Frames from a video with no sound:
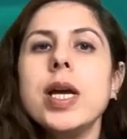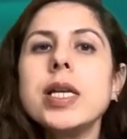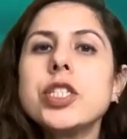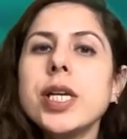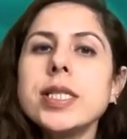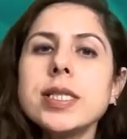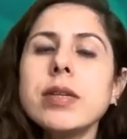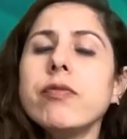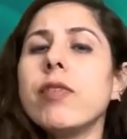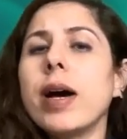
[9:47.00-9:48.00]
Changes
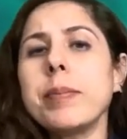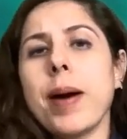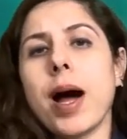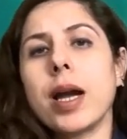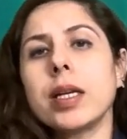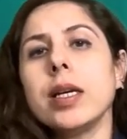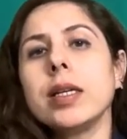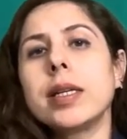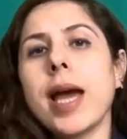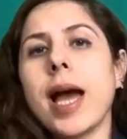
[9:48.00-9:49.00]
in one part
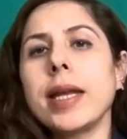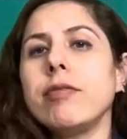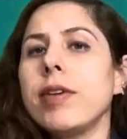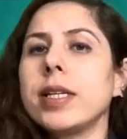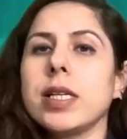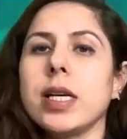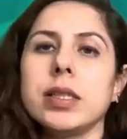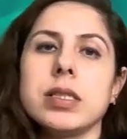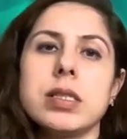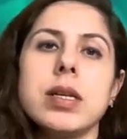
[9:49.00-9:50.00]
can affect
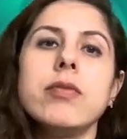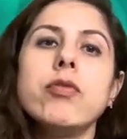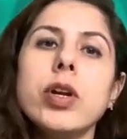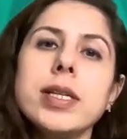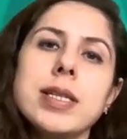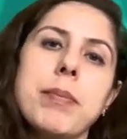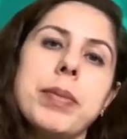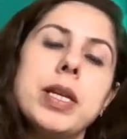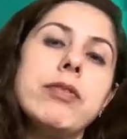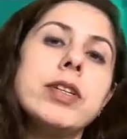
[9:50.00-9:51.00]
others. For example,
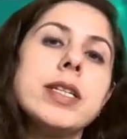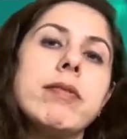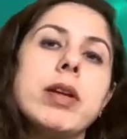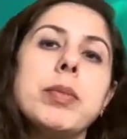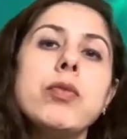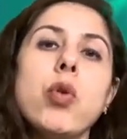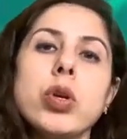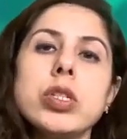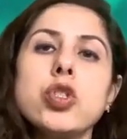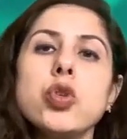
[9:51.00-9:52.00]
if a developer
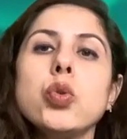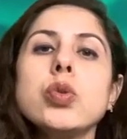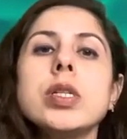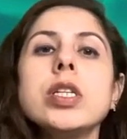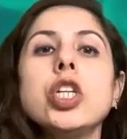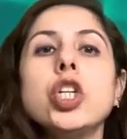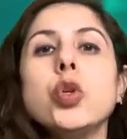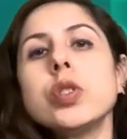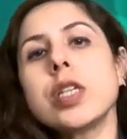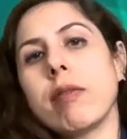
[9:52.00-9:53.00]
wants to use a
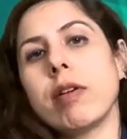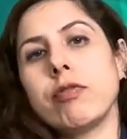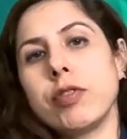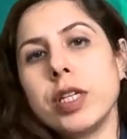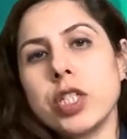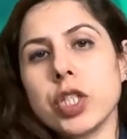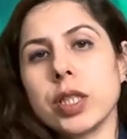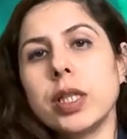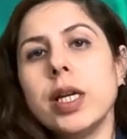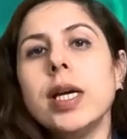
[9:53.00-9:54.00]
new Java
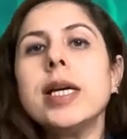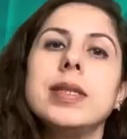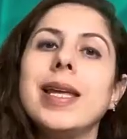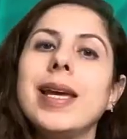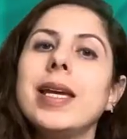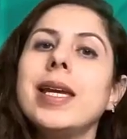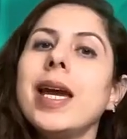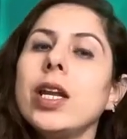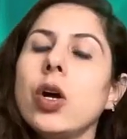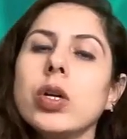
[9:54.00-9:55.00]
feature, they
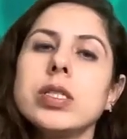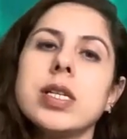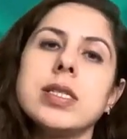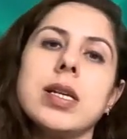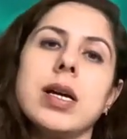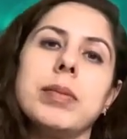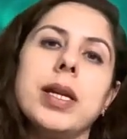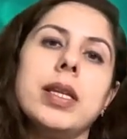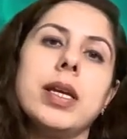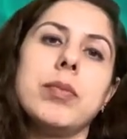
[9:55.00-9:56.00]
cannot just
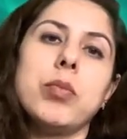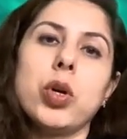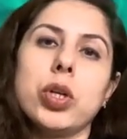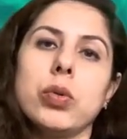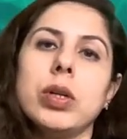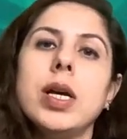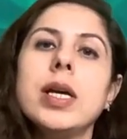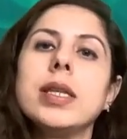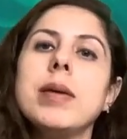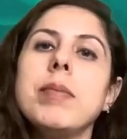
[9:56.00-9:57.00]
update their module.
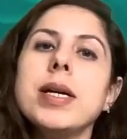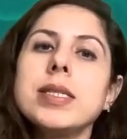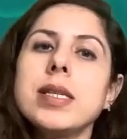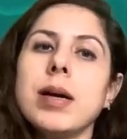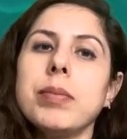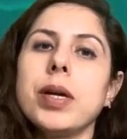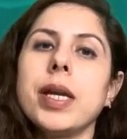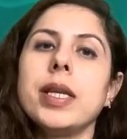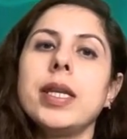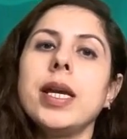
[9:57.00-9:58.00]
They must
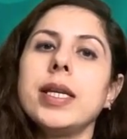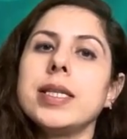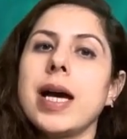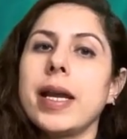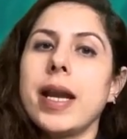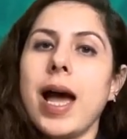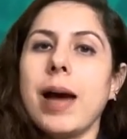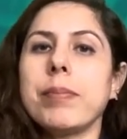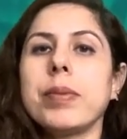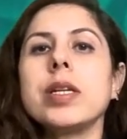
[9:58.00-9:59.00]
upgrade the entire
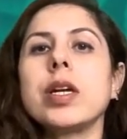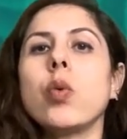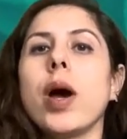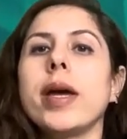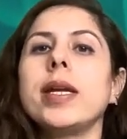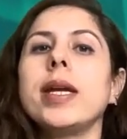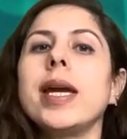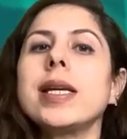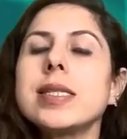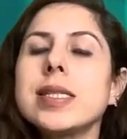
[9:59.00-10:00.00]
app, requiring
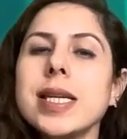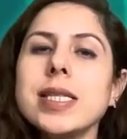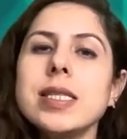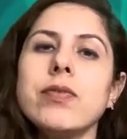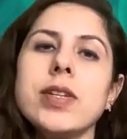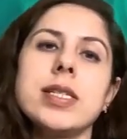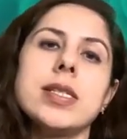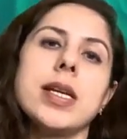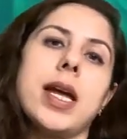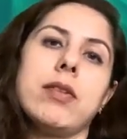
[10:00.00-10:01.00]
extensive
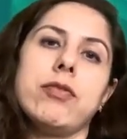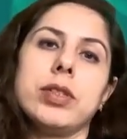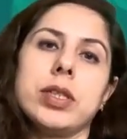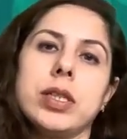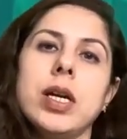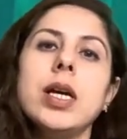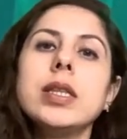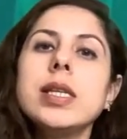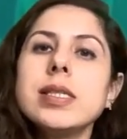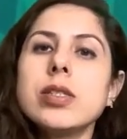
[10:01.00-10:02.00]
testing and effort. This